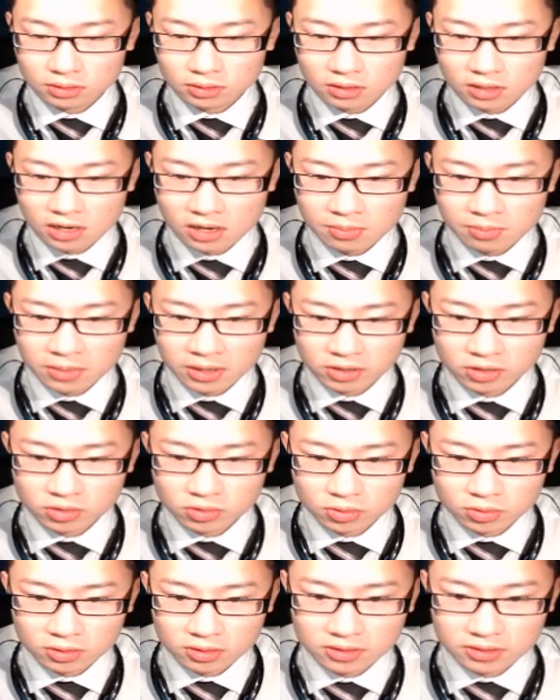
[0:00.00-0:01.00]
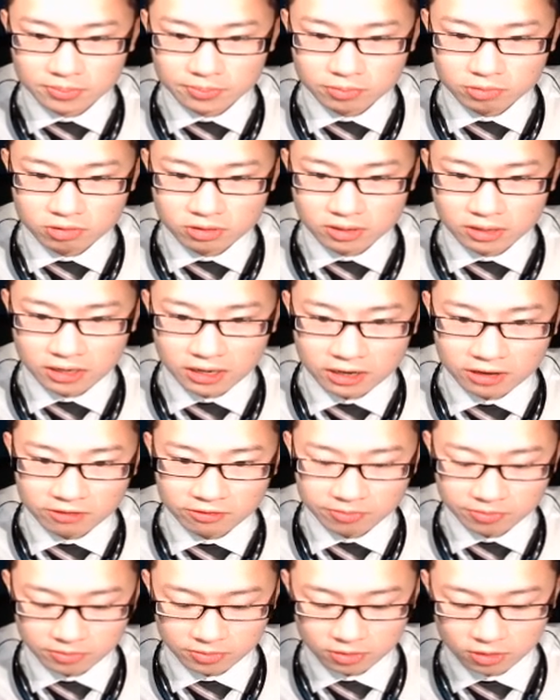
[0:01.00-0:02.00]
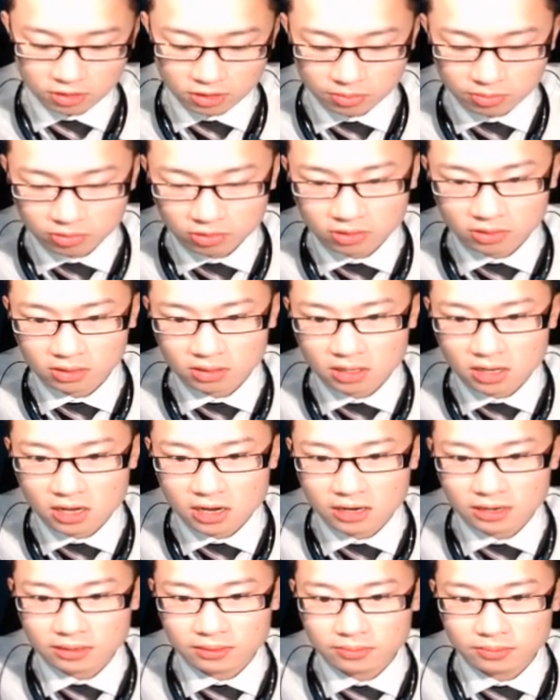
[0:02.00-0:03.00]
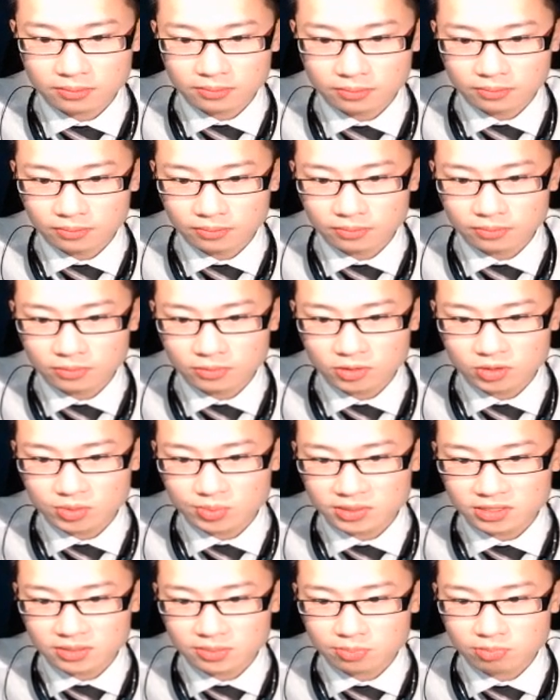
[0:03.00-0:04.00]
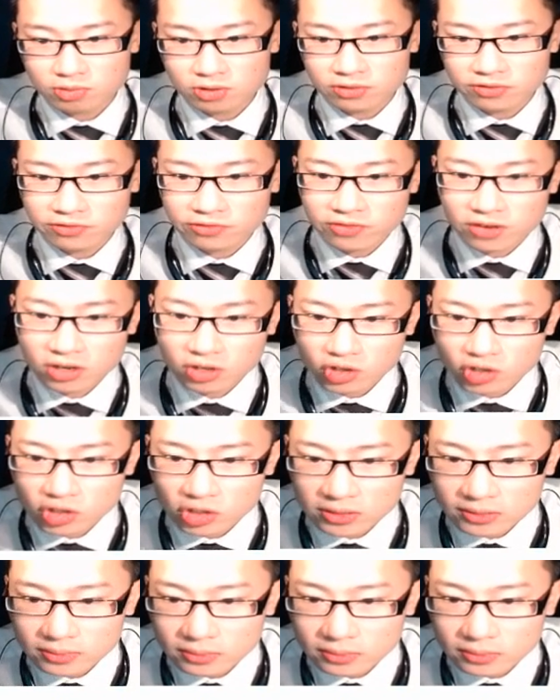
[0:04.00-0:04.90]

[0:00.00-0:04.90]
And make sure it's a printf, not a print line, which is a print function.